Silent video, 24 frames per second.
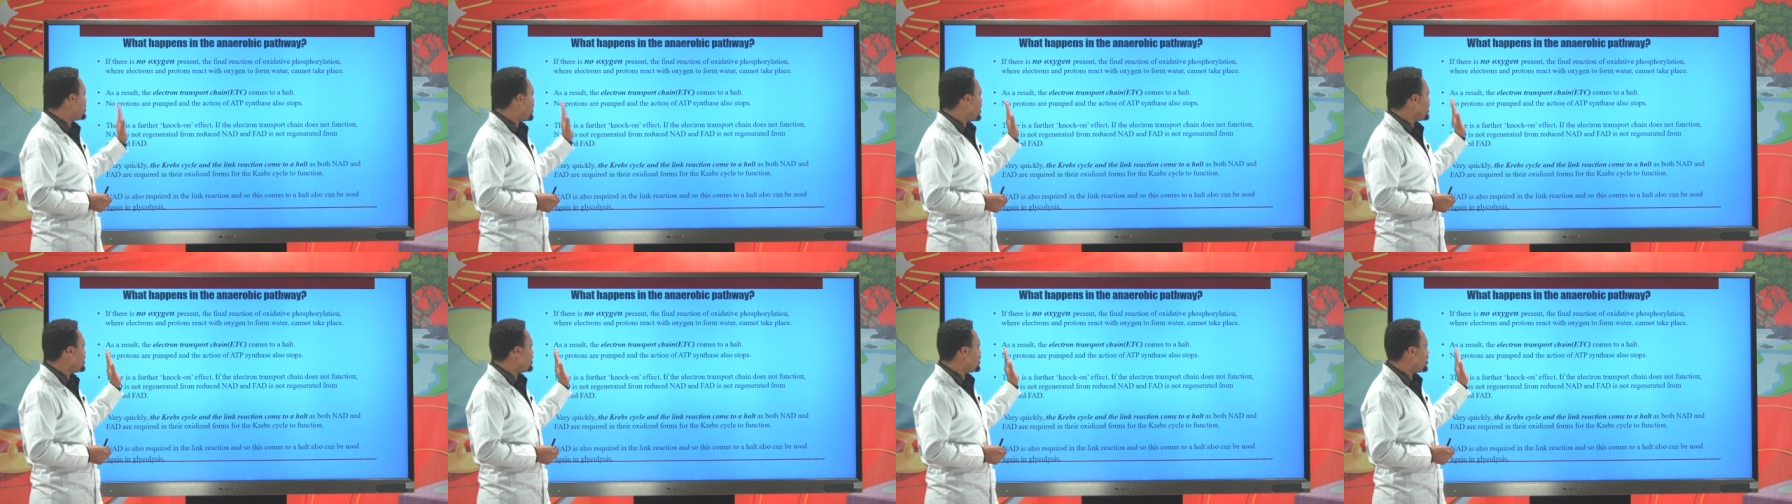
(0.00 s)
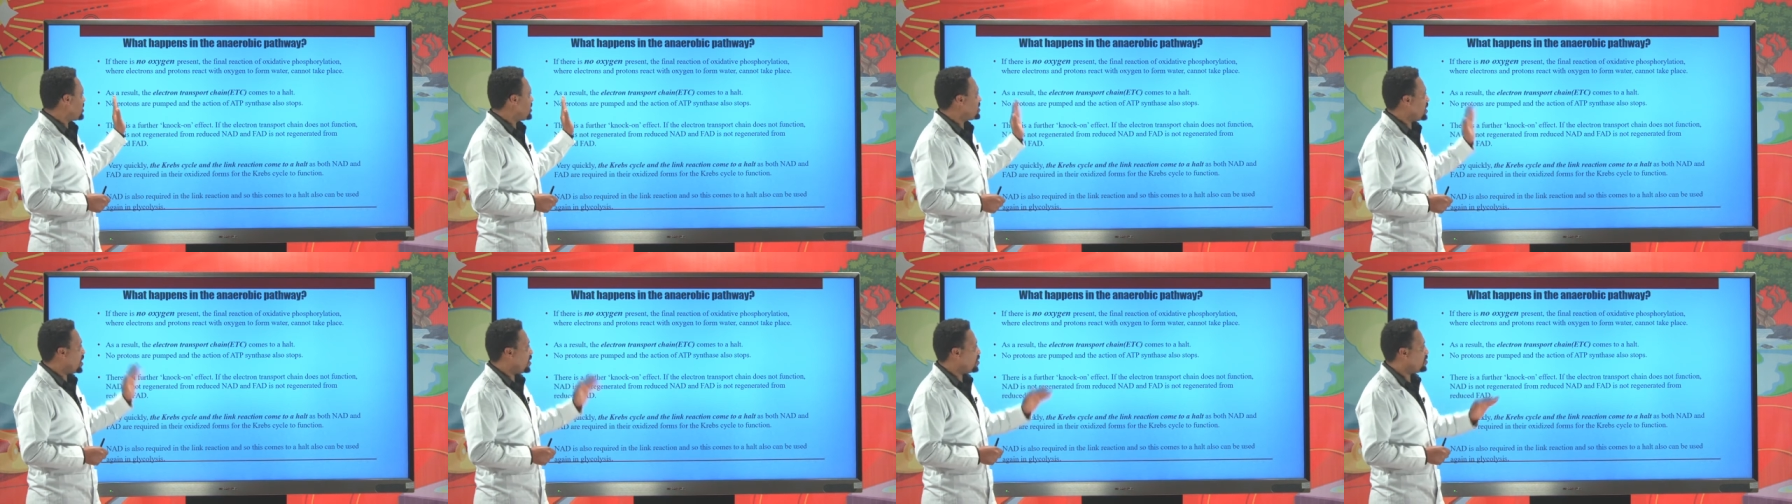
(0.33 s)
as a
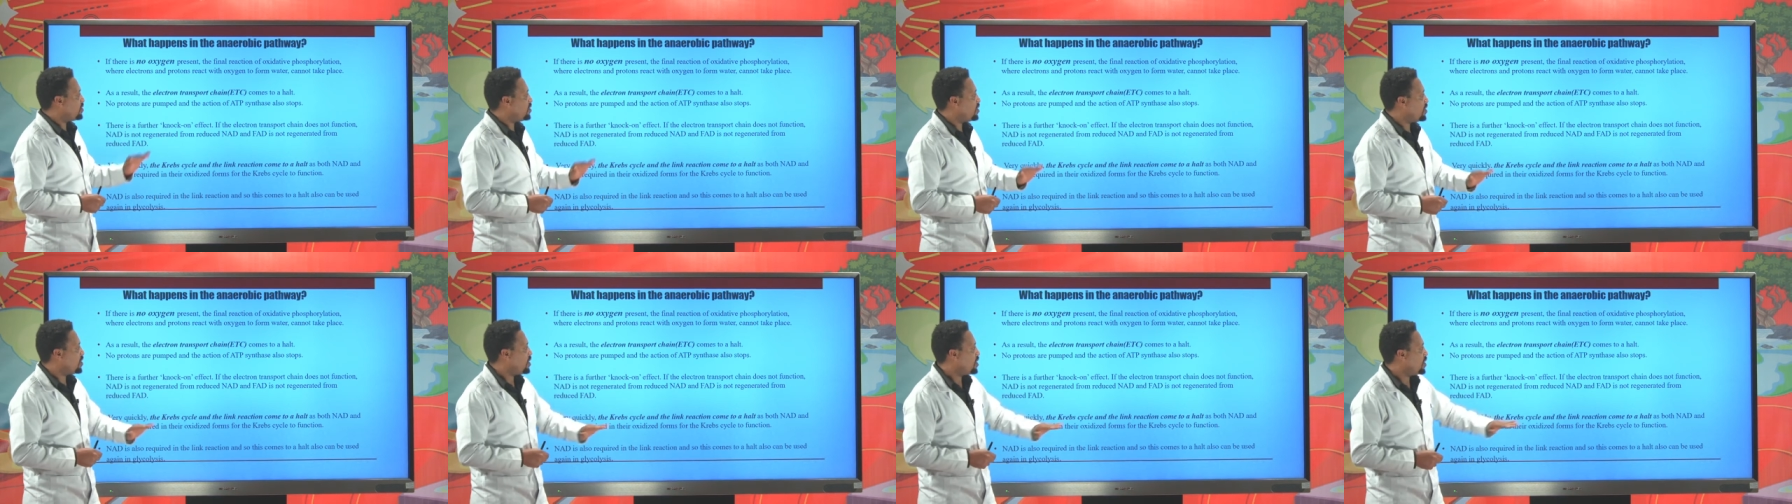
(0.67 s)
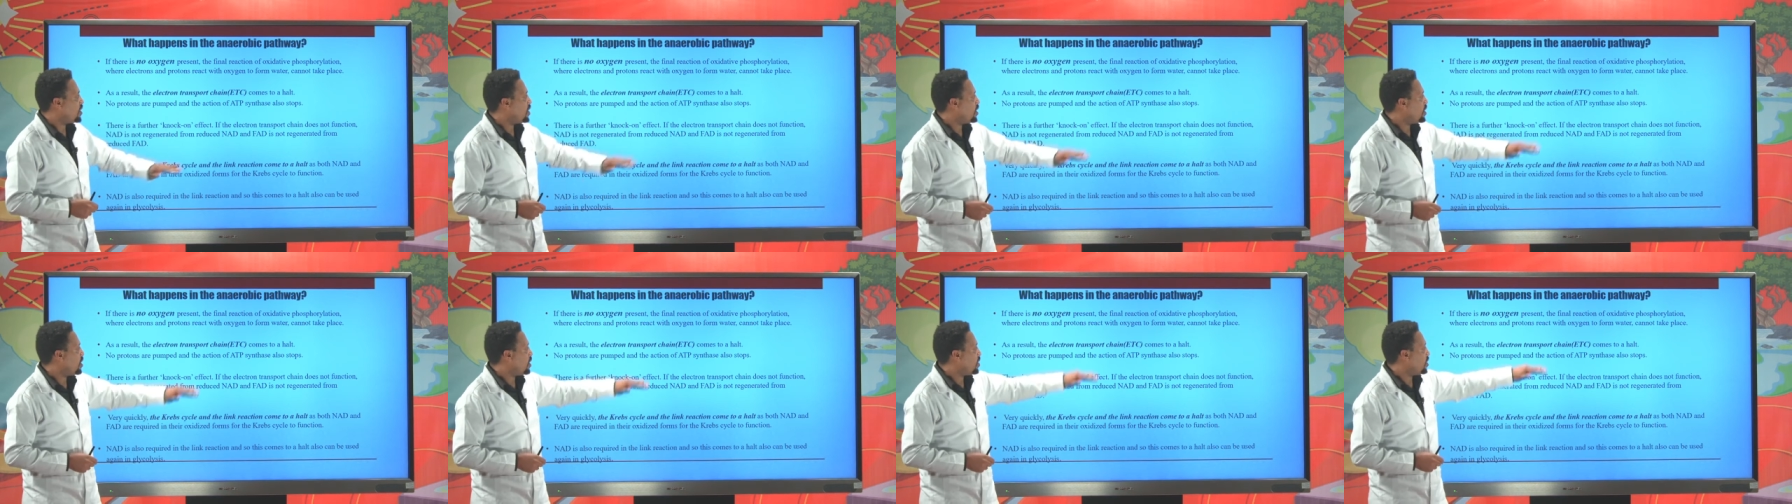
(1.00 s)
result,
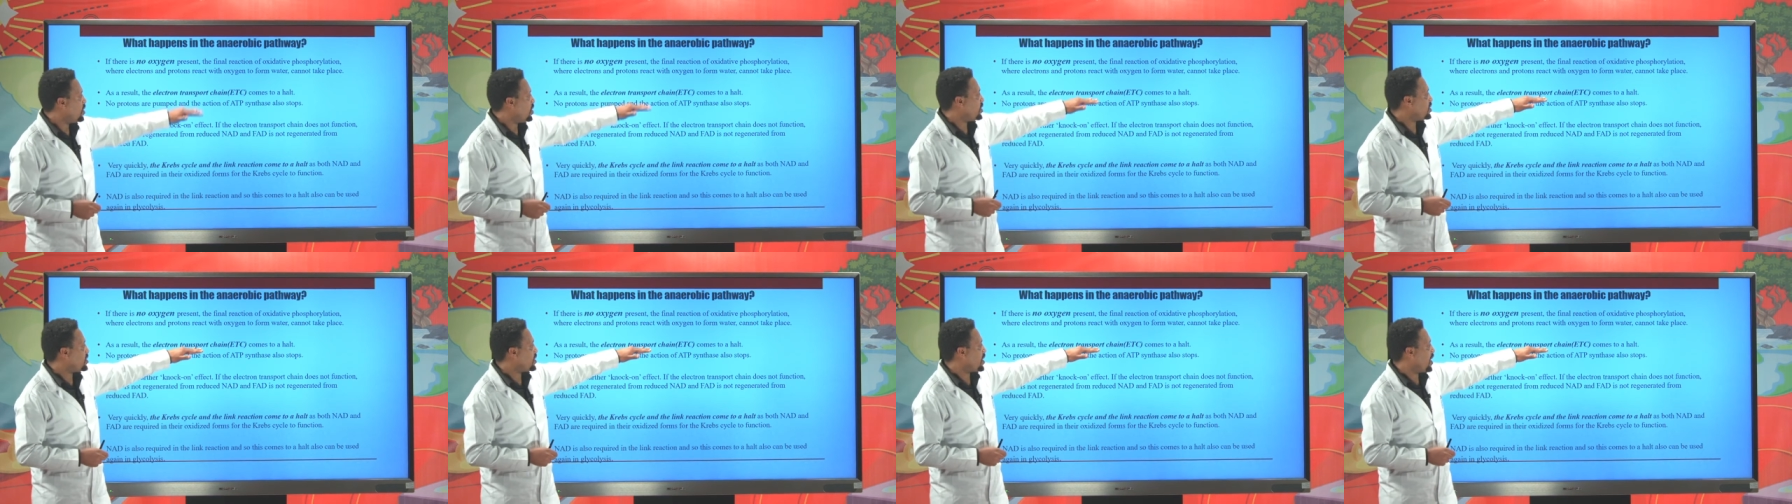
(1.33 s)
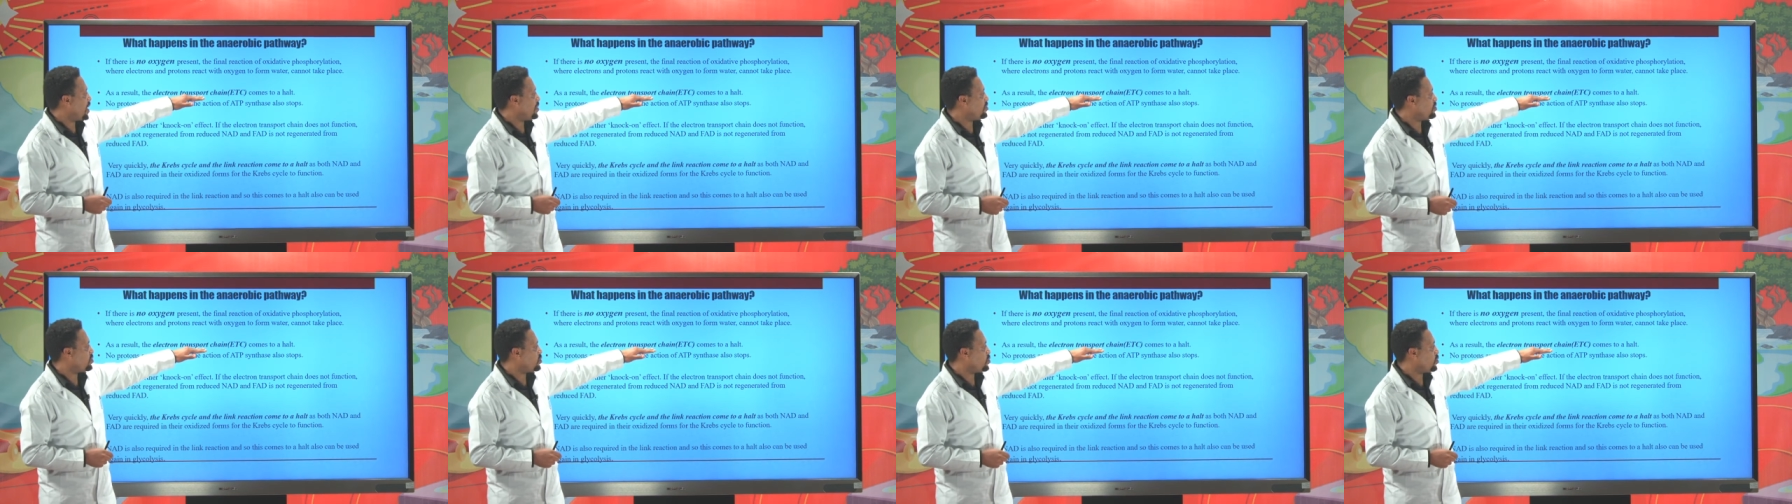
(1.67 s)
this
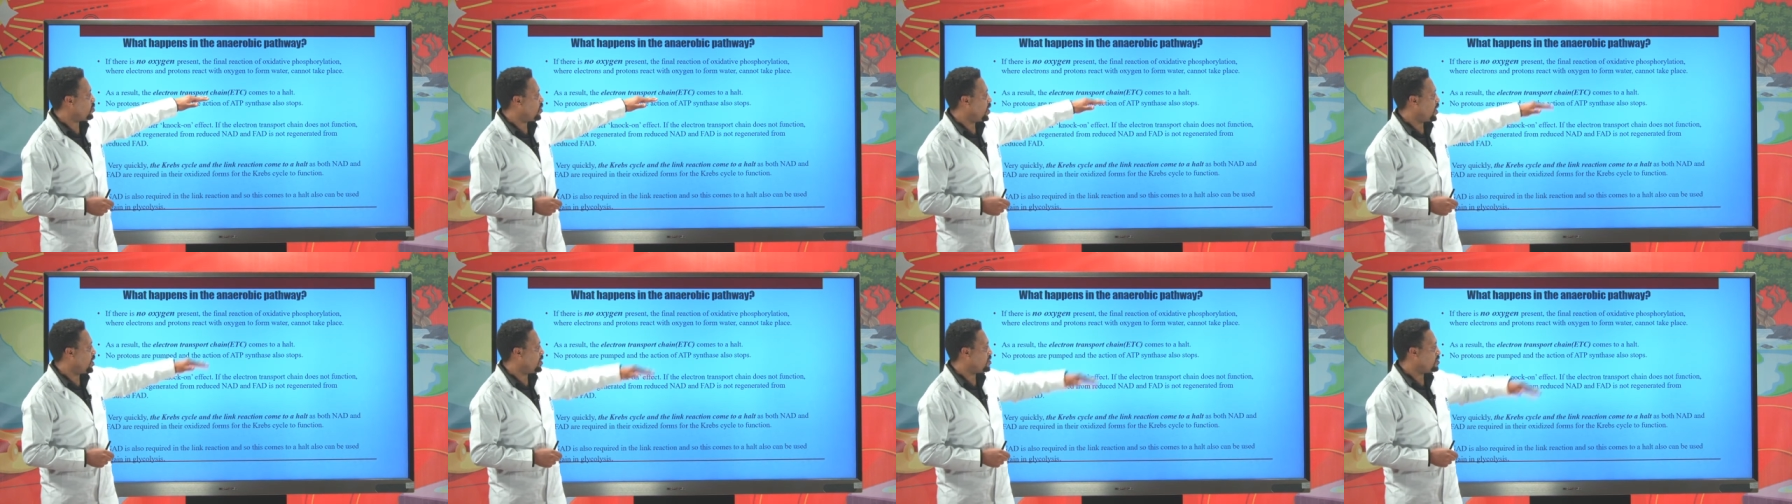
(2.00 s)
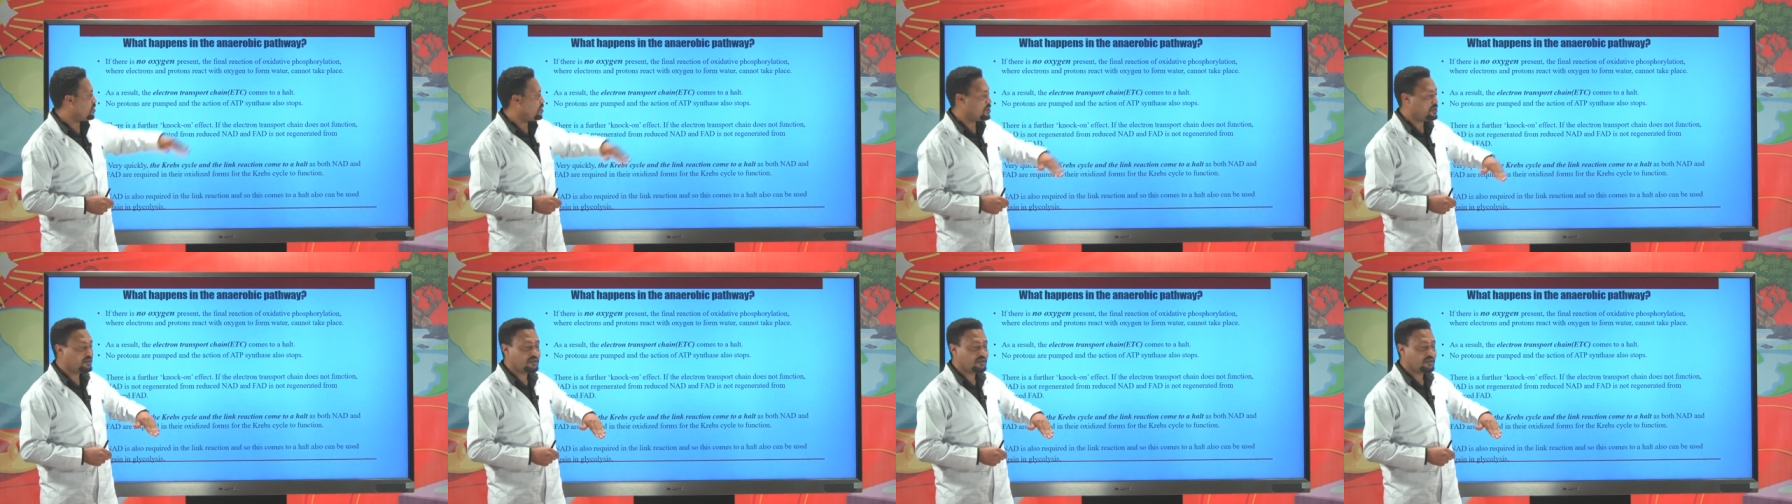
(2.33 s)
comes to halt,